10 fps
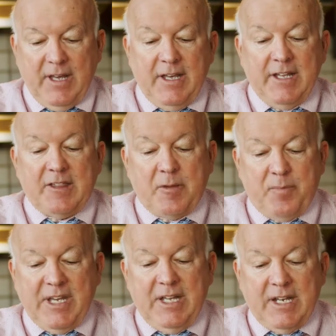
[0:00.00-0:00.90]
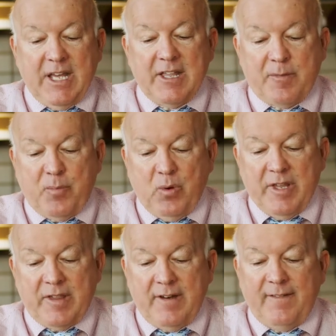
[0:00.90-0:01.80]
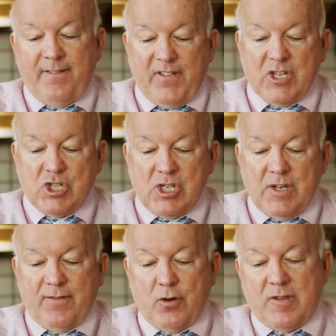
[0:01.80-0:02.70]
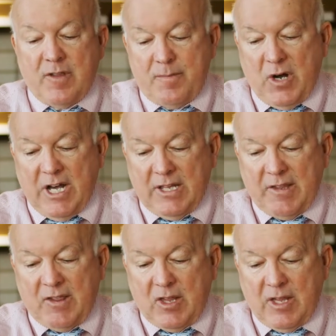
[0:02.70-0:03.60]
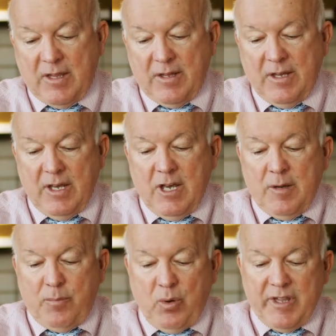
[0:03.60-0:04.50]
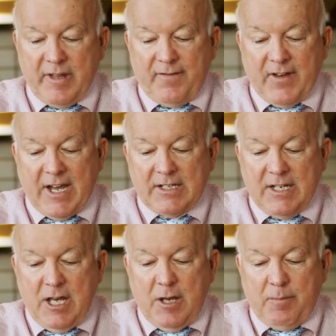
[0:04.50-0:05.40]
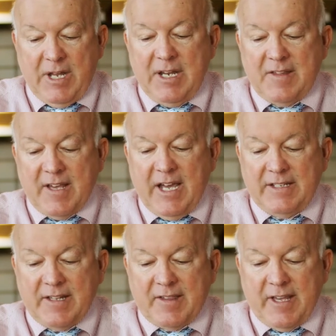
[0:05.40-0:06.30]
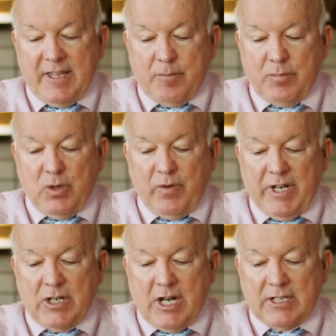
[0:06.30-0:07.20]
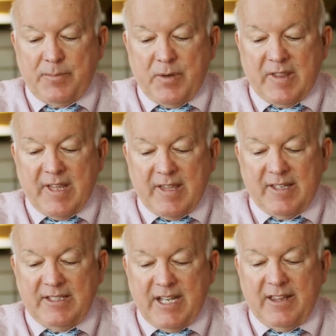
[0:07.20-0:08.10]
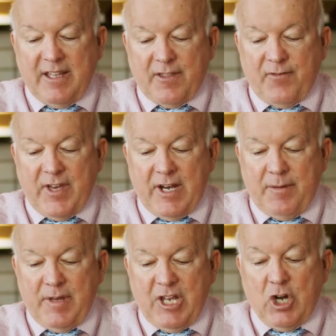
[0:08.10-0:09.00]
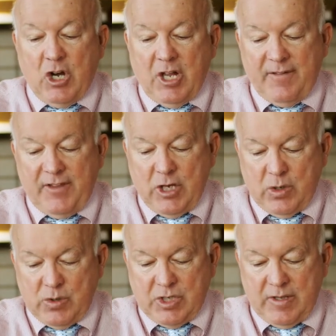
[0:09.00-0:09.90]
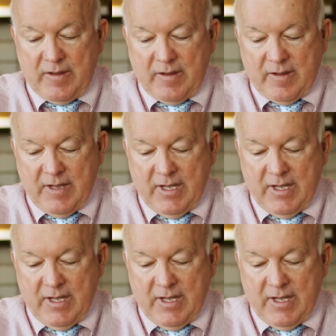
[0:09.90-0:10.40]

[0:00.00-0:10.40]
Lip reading: Its speed against poison, fish versus mollusk. Poison fact, many scientists say the blue-ringed octopus has the deadliest venom in all of the oceans.